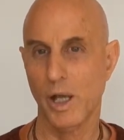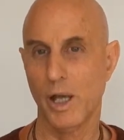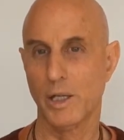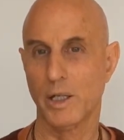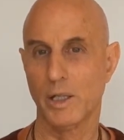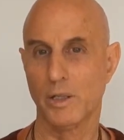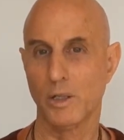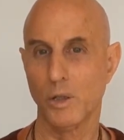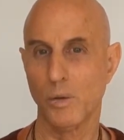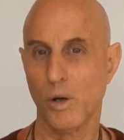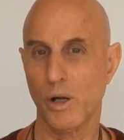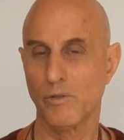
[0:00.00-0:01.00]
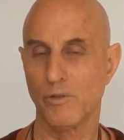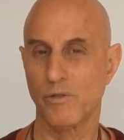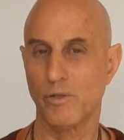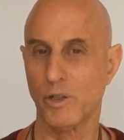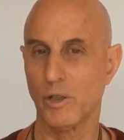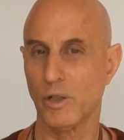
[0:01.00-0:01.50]
and get the new one
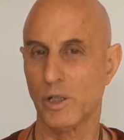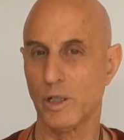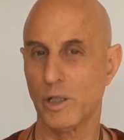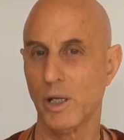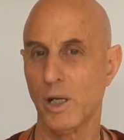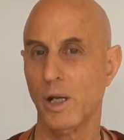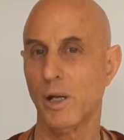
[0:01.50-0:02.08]
feeling